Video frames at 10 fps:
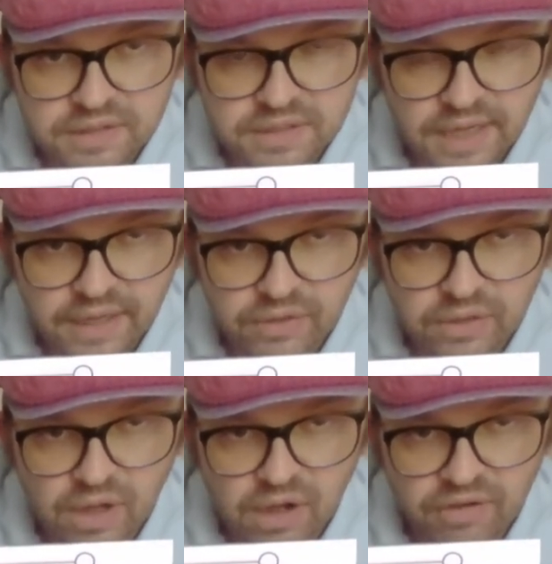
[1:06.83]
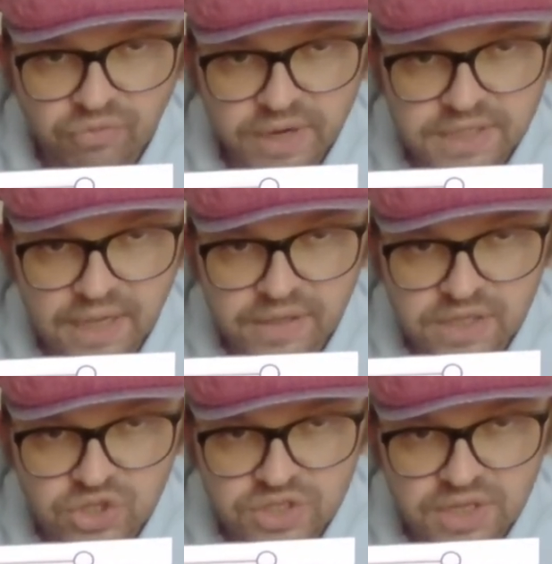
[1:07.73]
down halfway down
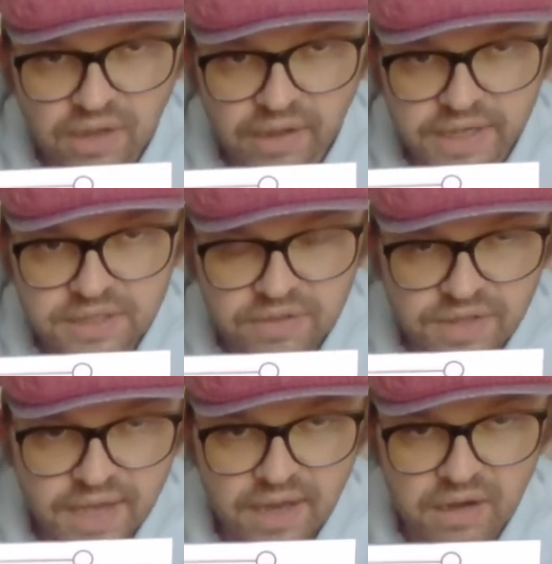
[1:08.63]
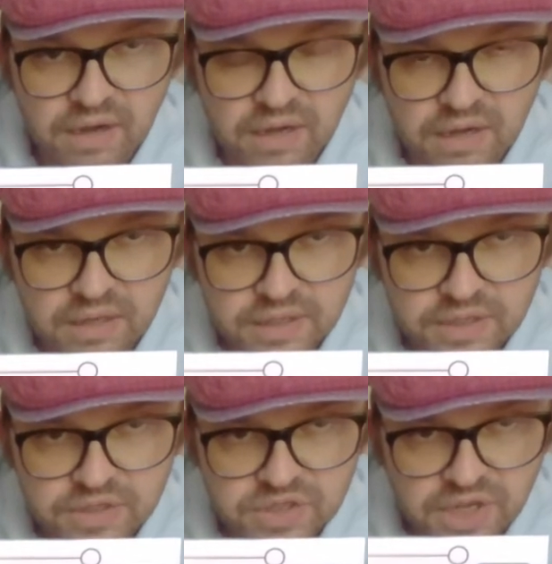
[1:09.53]
each side there are
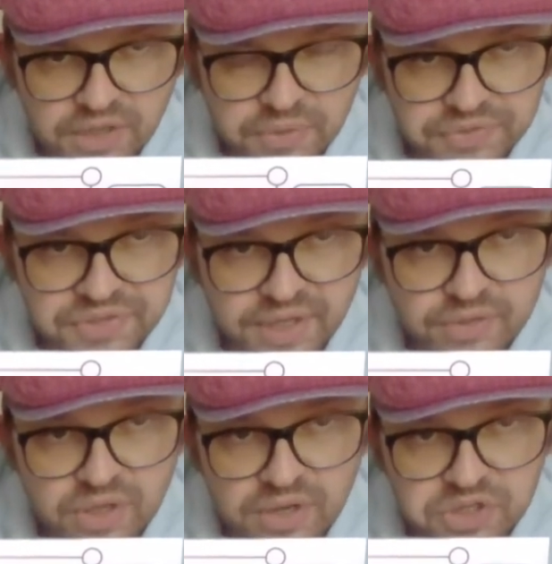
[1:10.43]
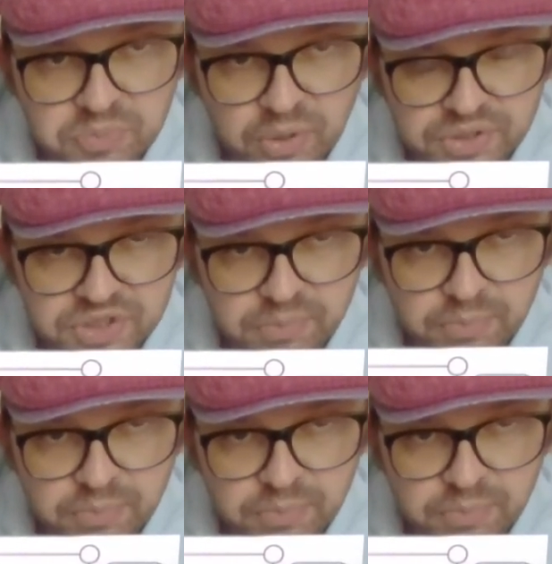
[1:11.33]
circles, and those are spots